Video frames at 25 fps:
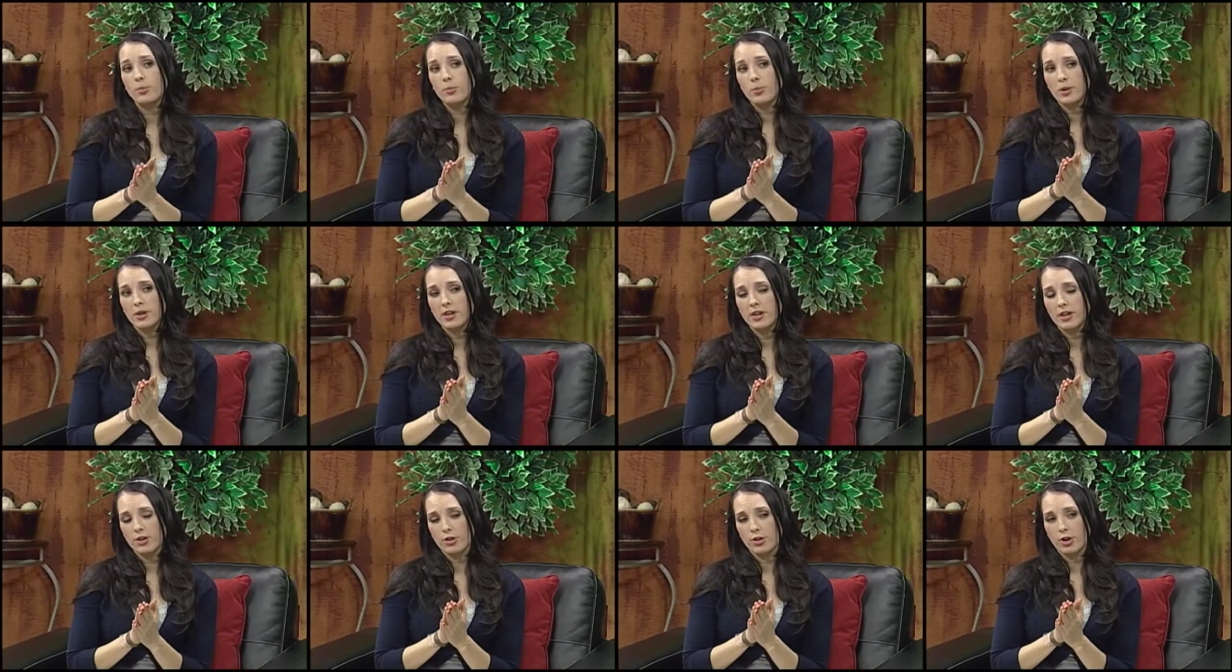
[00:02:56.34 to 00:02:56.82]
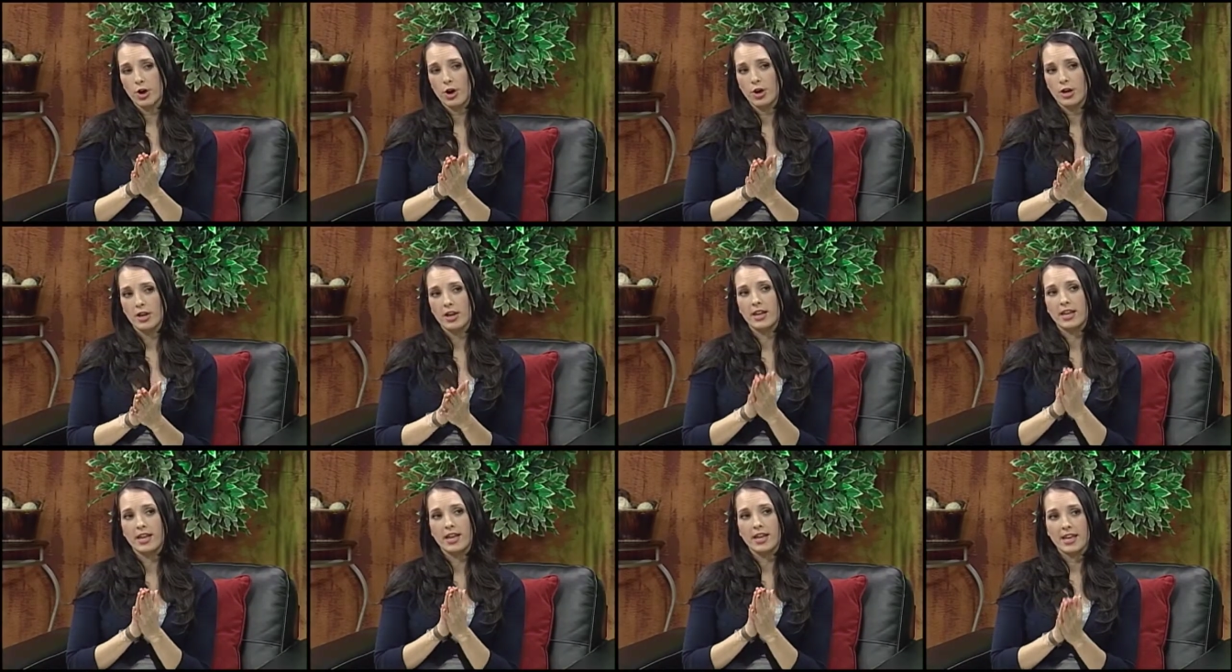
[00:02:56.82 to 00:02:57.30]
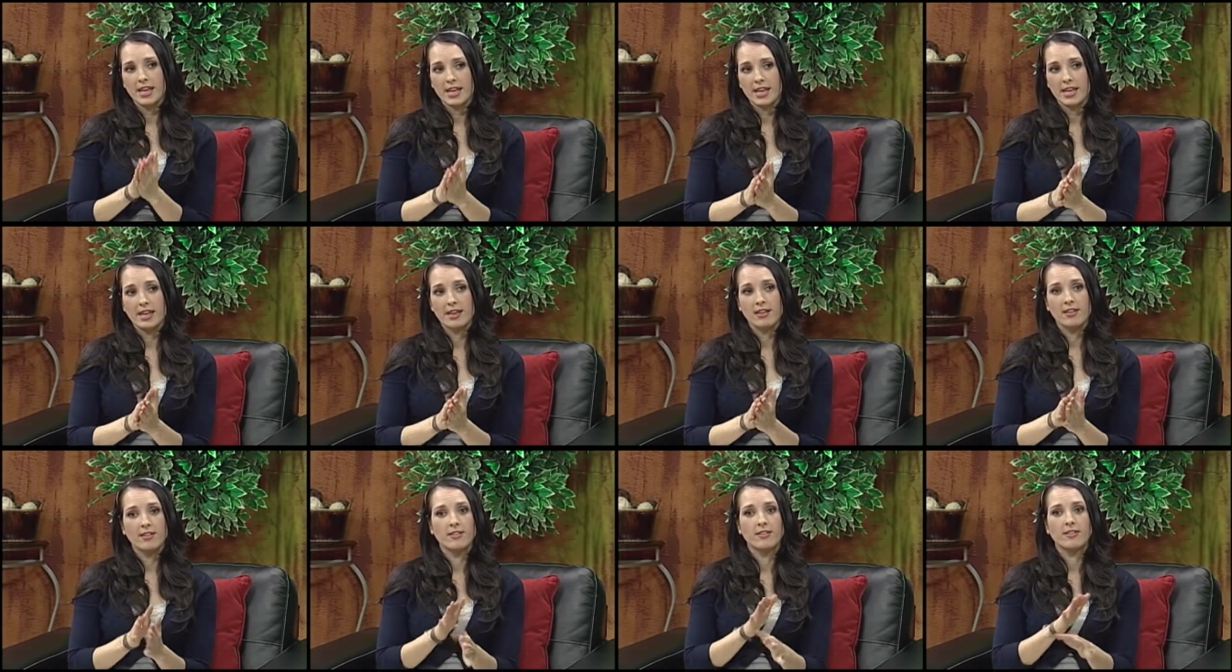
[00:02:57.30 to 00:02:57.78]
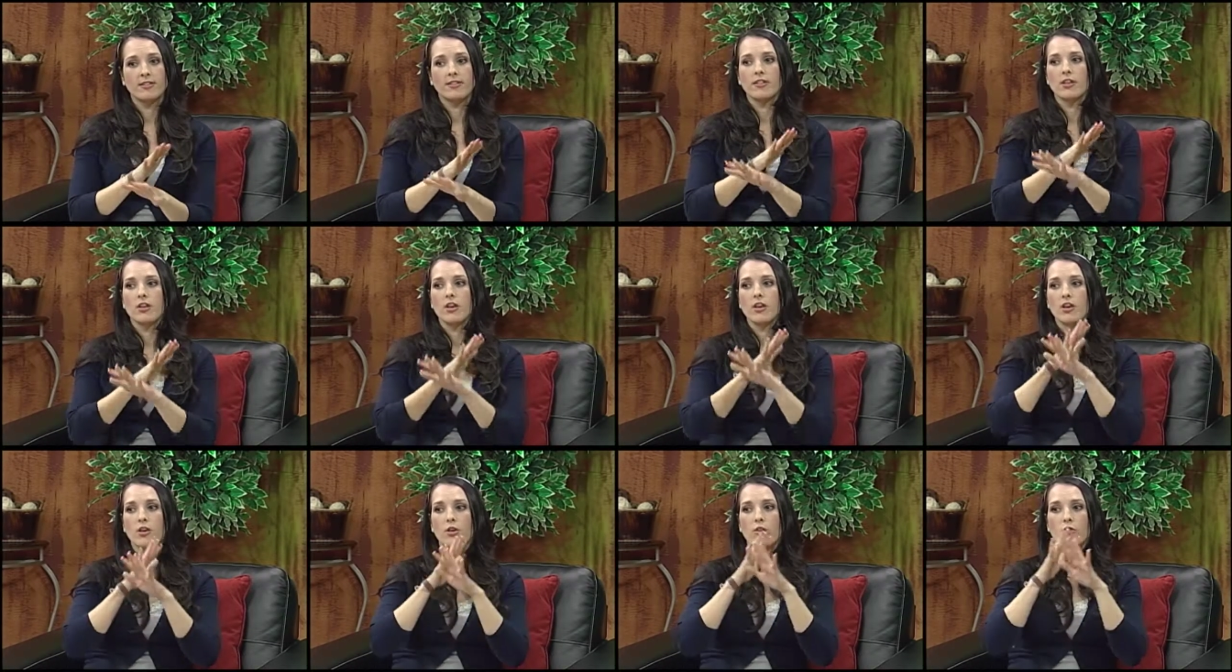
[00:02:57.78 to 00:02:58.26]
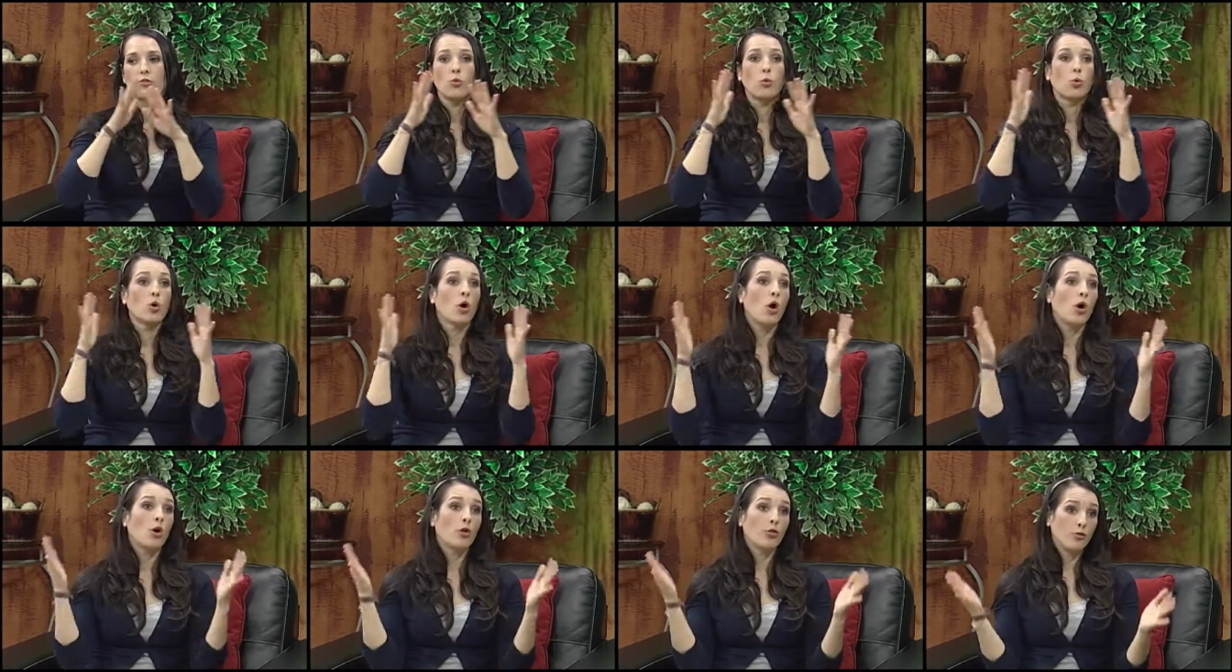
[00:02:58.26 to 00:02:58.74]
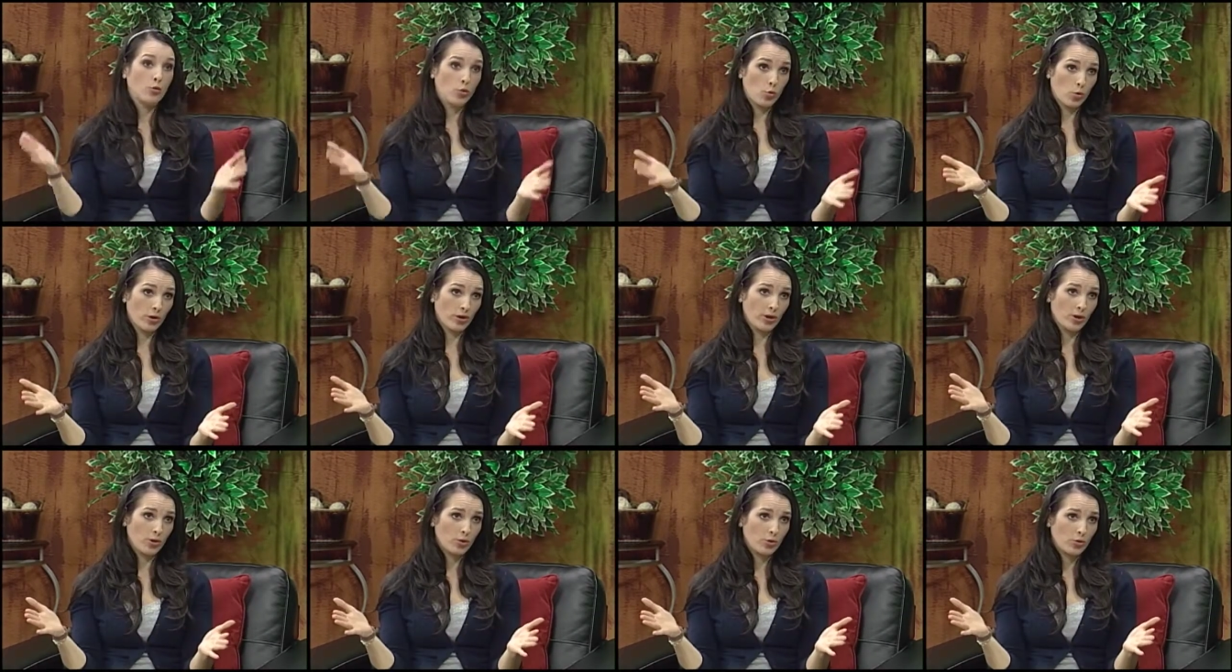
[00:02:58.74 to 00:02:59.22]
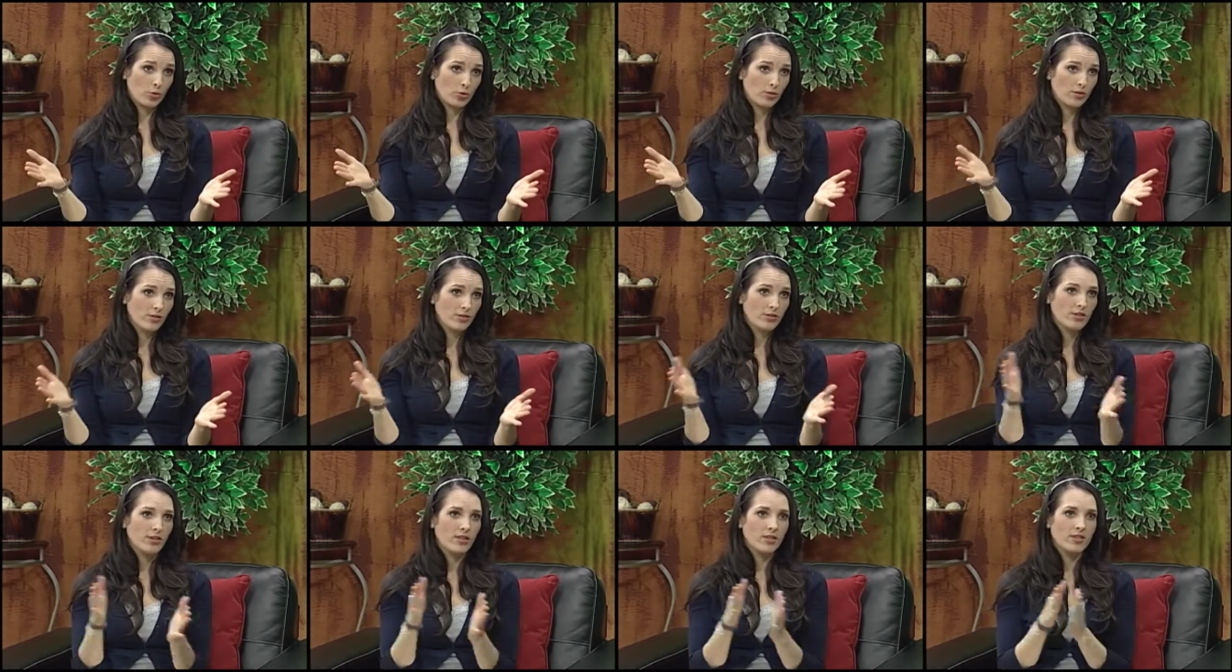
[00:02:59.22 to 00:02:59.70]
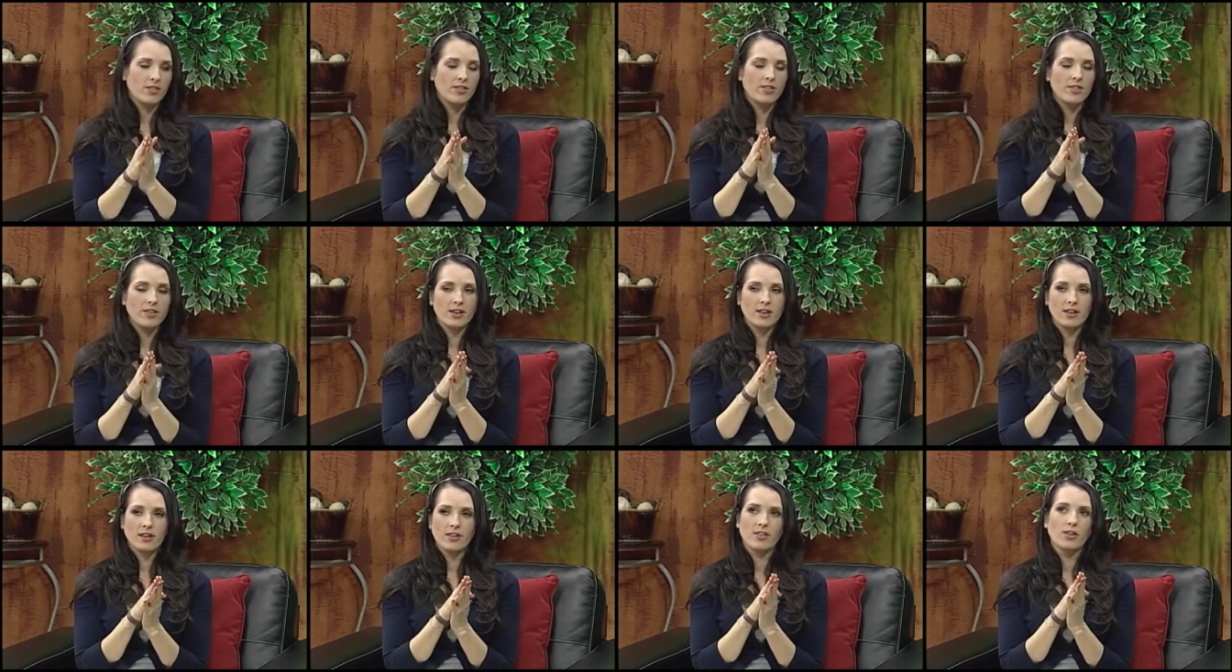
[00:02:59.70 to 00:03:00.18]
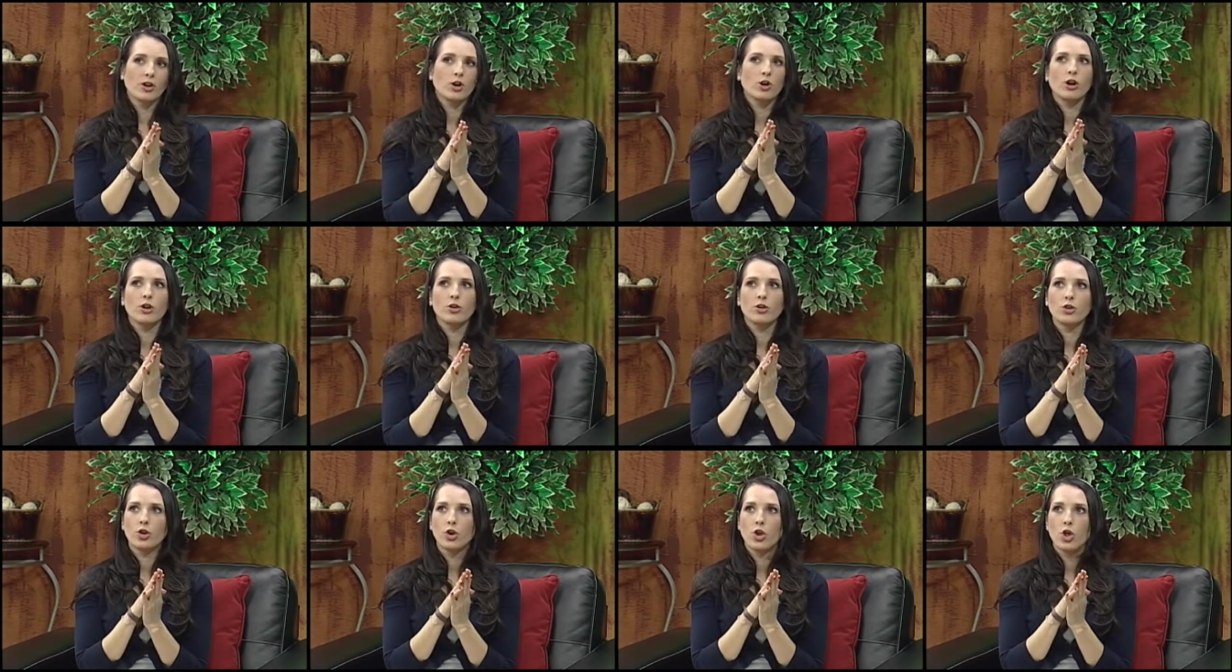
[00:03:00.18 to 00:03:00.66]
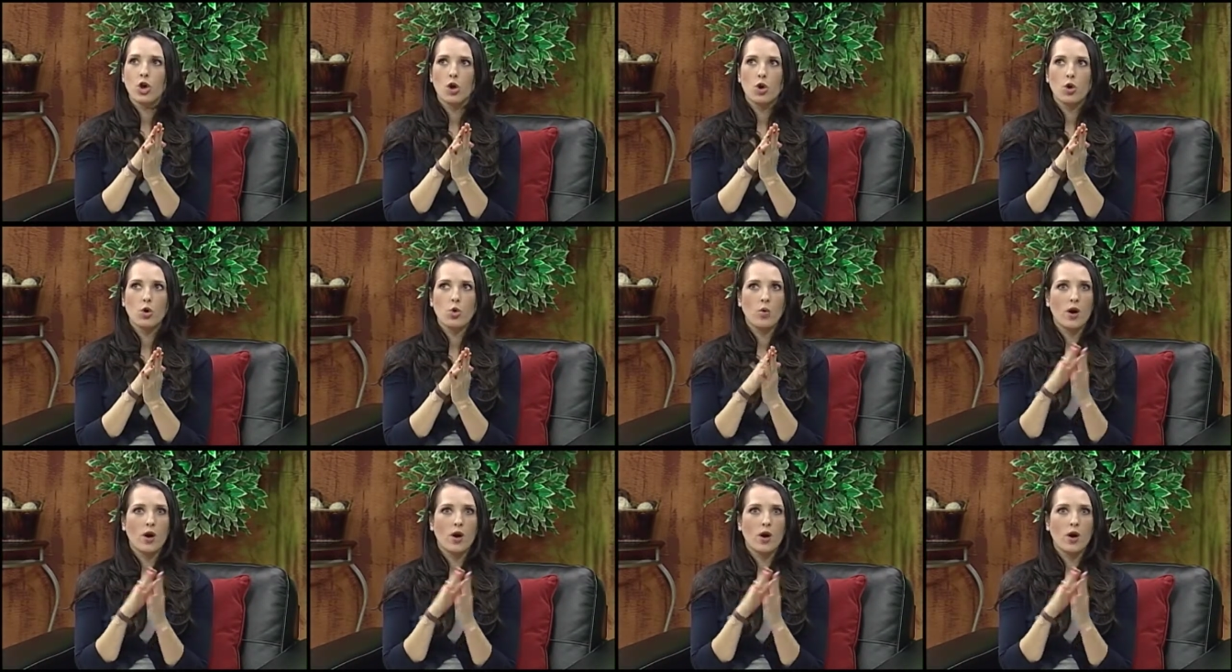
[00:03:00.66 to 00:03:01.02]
pre-kindergarten is for all four-year-olds. Okay. The, there are no